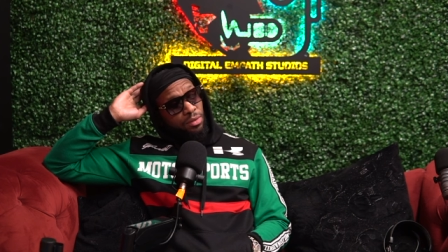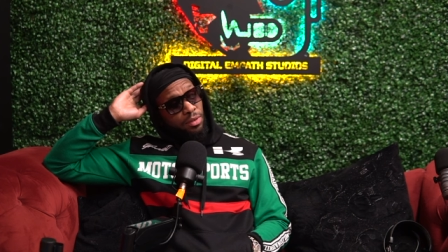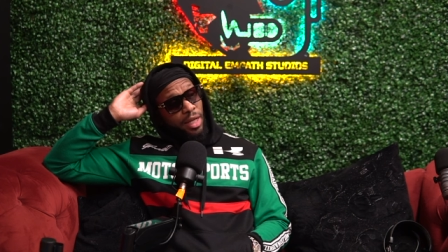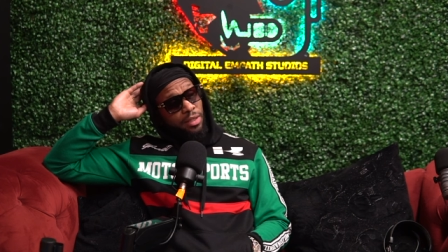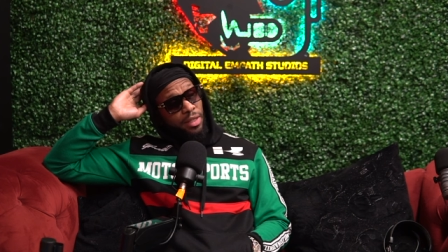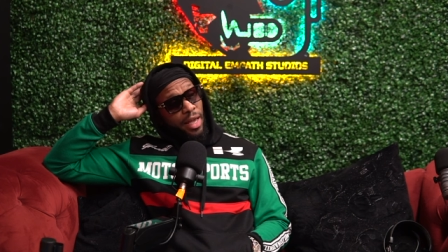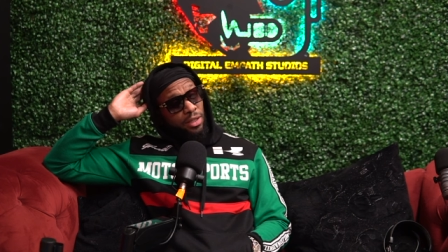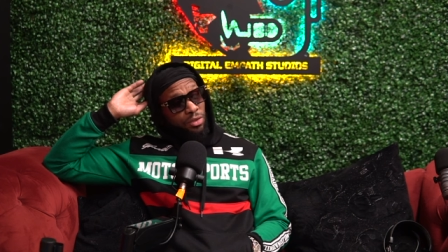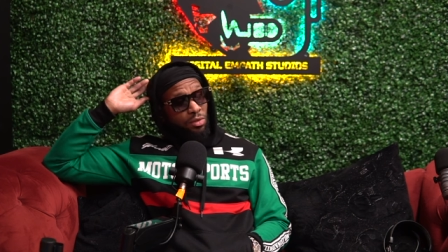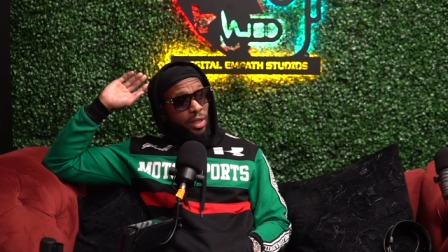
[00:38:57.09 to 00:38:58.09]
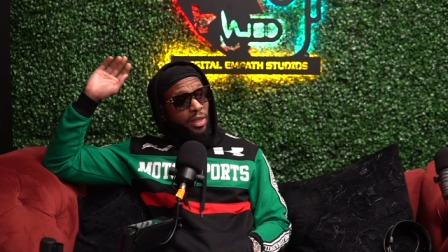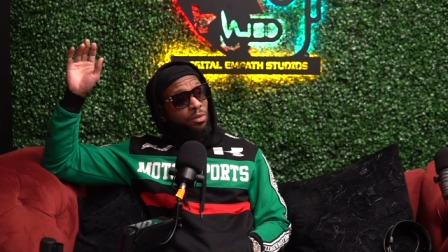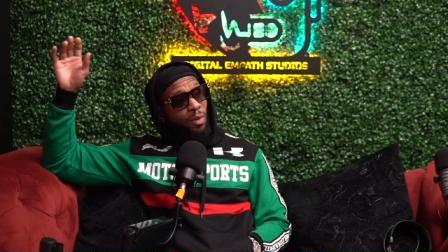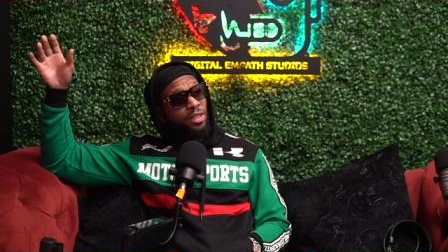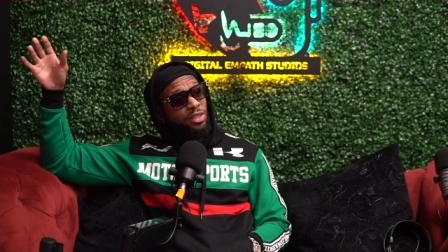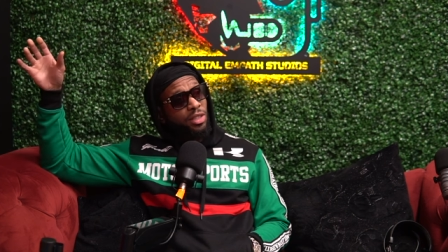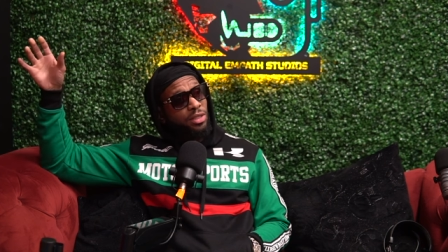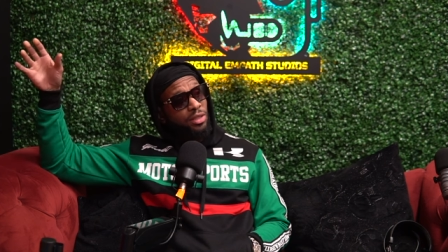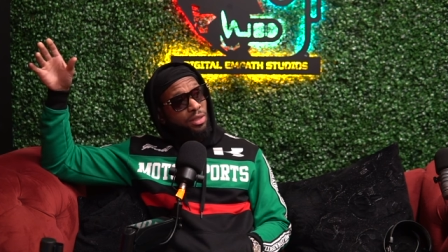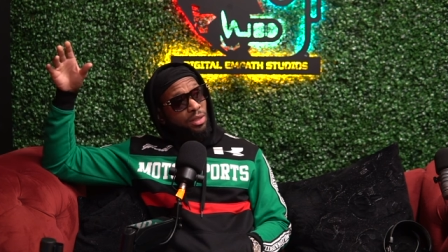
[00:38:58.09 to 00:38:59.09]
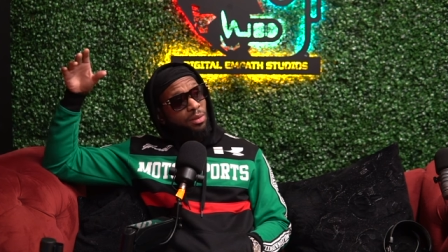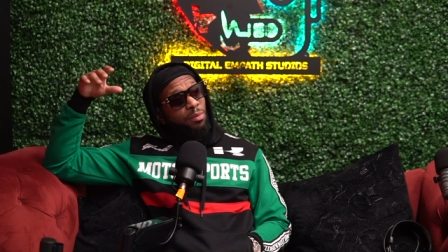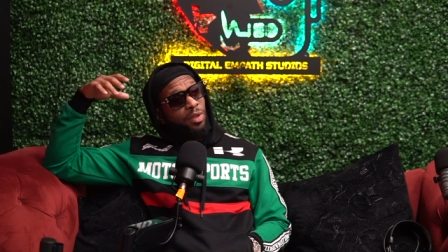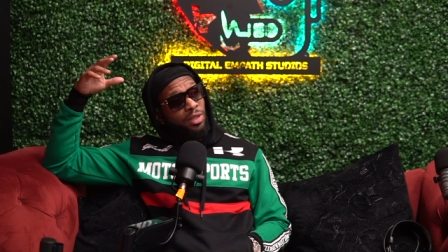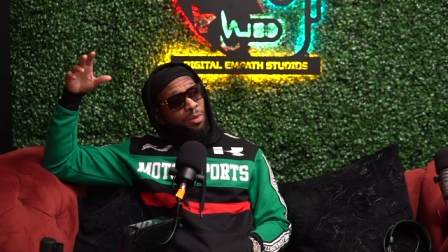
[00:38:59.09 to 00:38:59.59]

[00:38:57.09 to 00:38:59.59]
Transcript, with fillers: Not the actual like white oh, chicks. Yeah, but the but